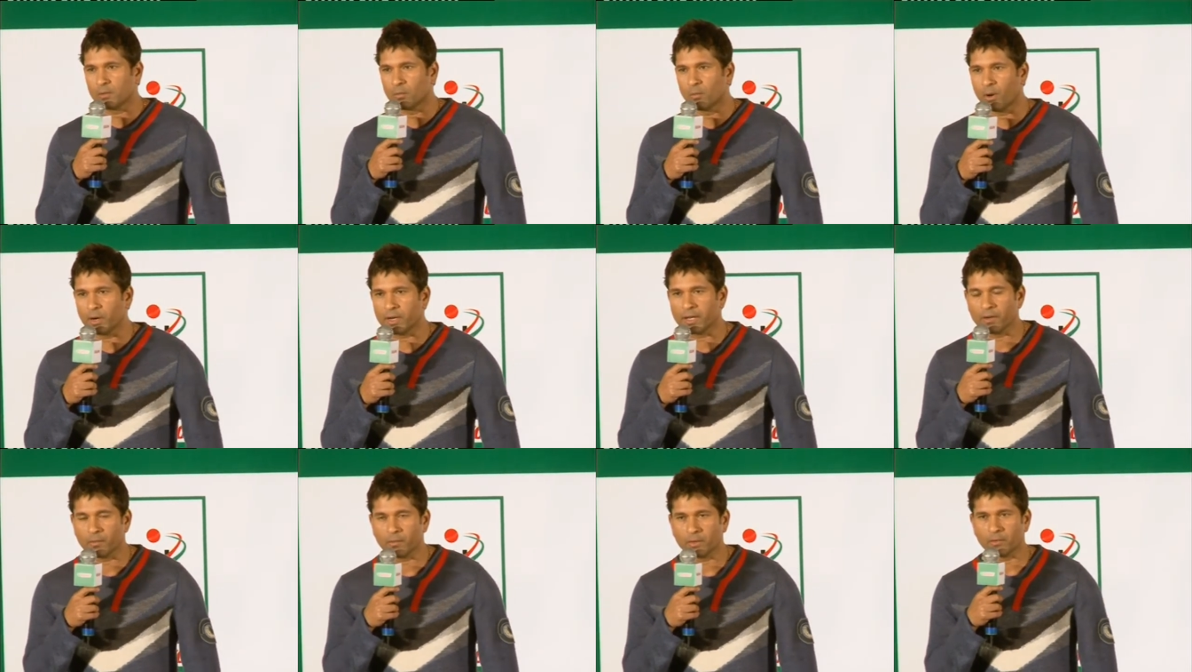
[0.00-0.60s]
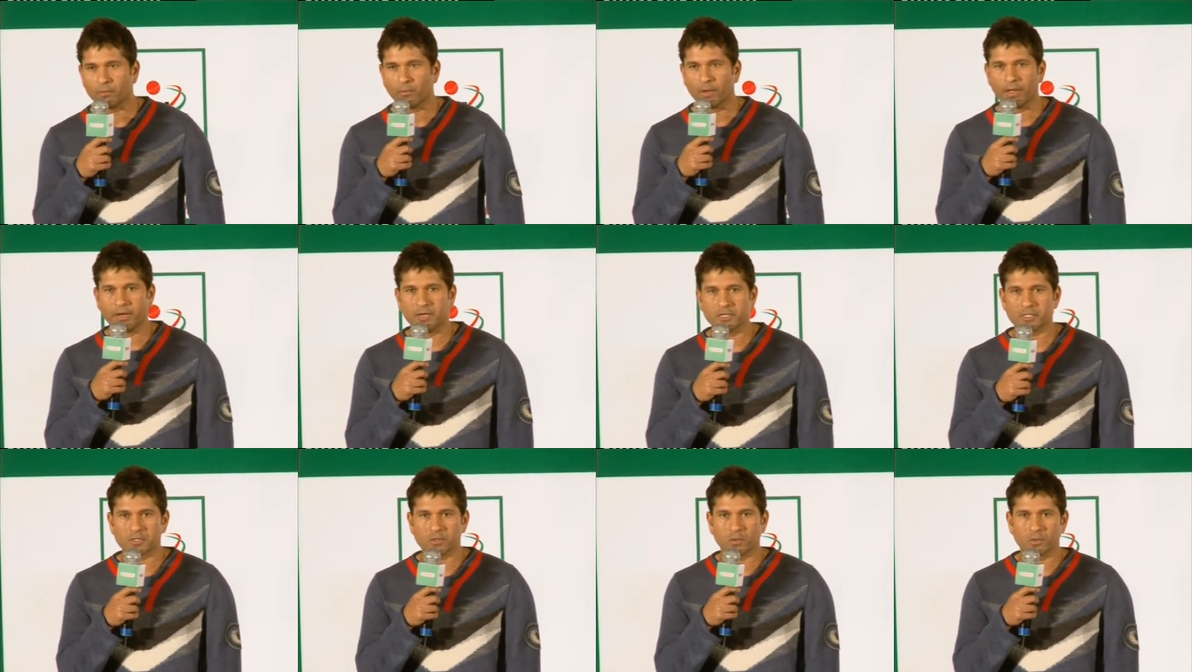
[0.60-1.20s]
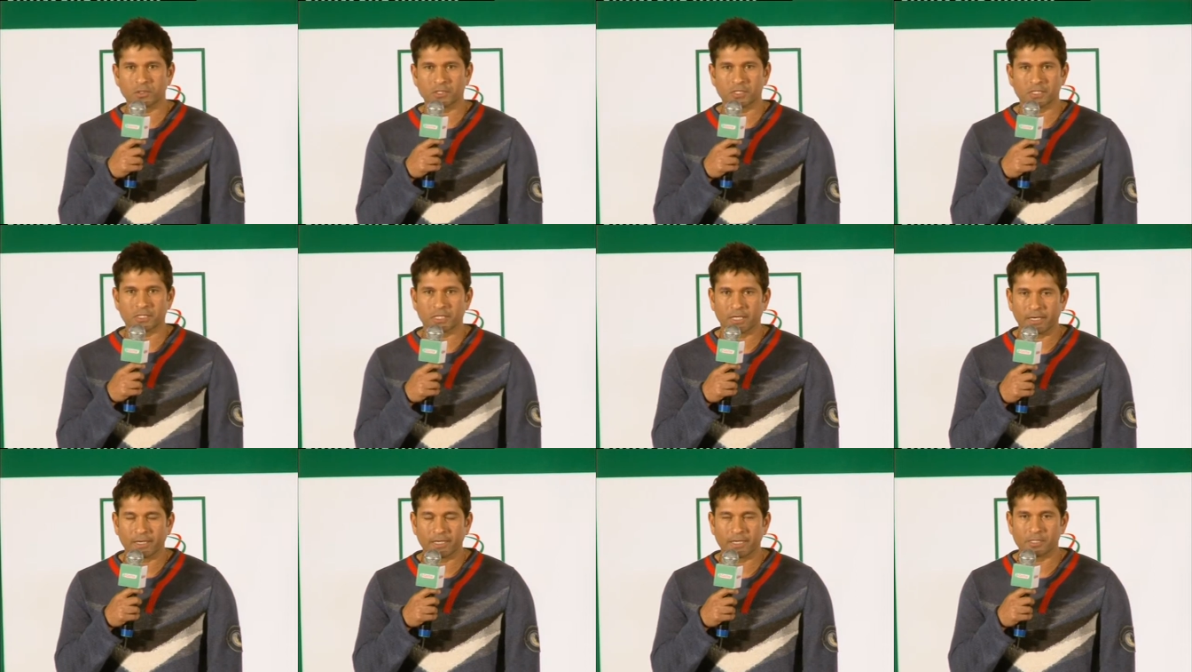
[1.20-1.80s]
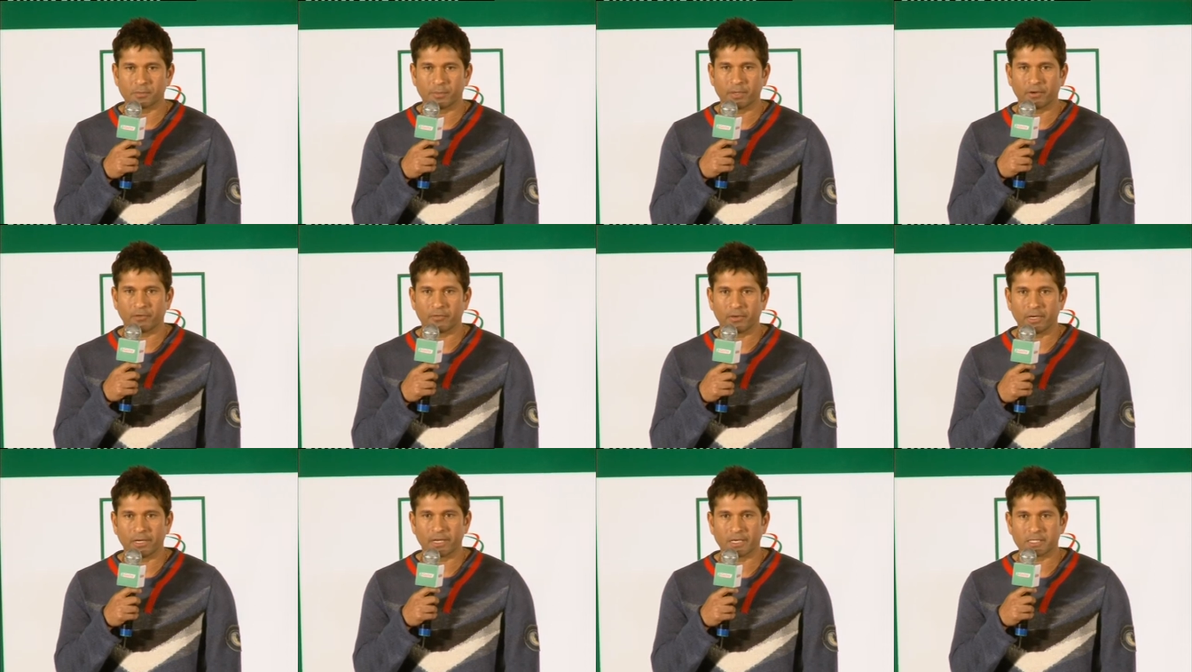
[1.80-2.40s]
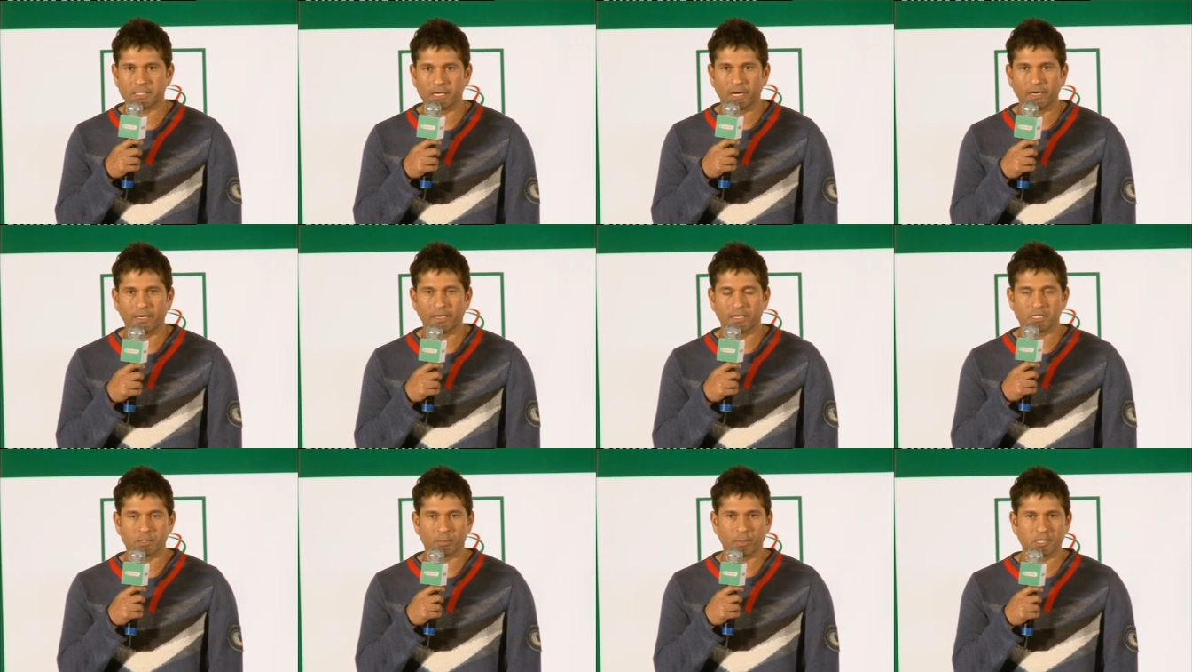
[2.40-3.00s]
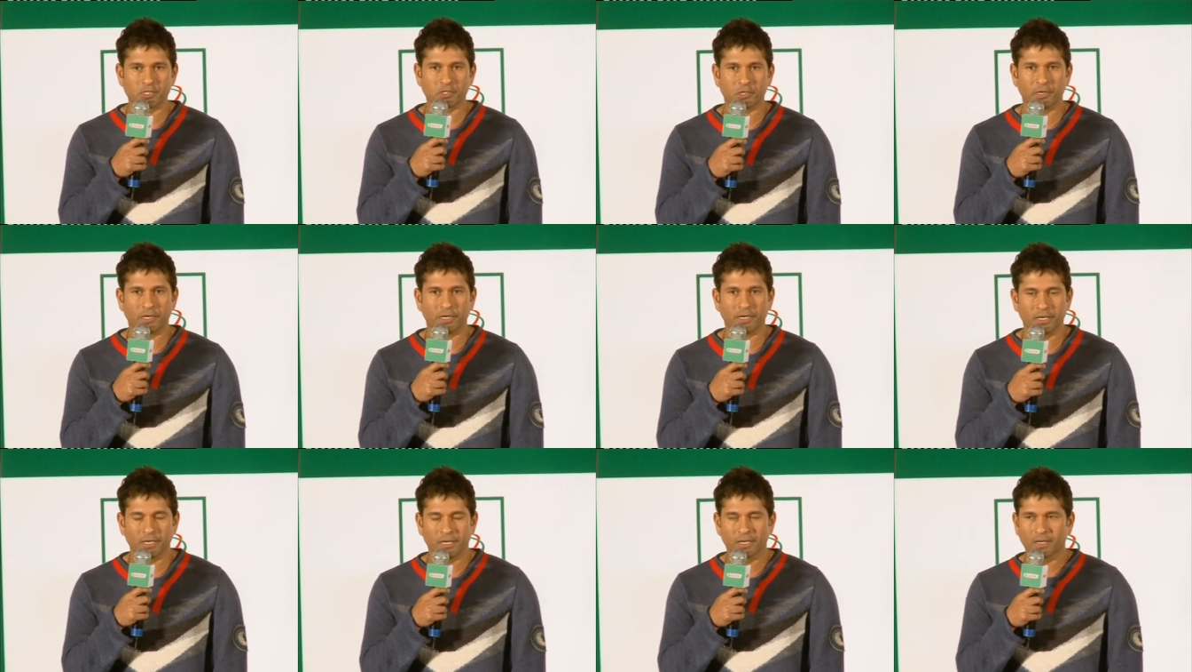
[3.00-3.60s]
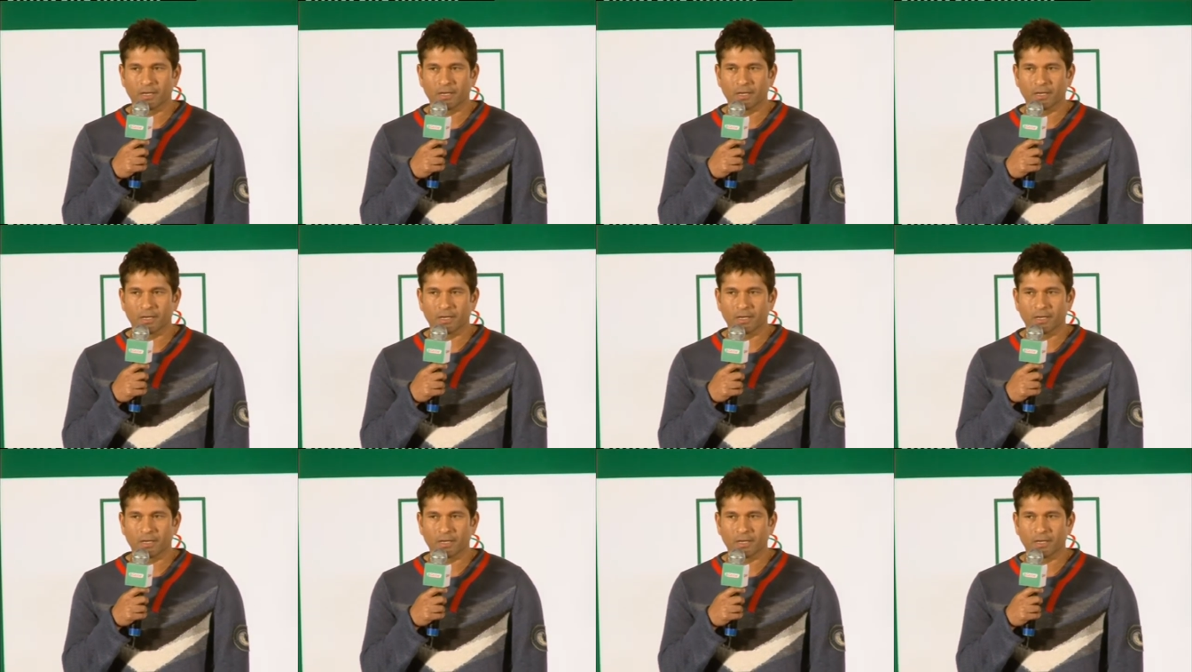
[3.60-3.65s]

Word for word: working with various coaches, it has been really exciting, especially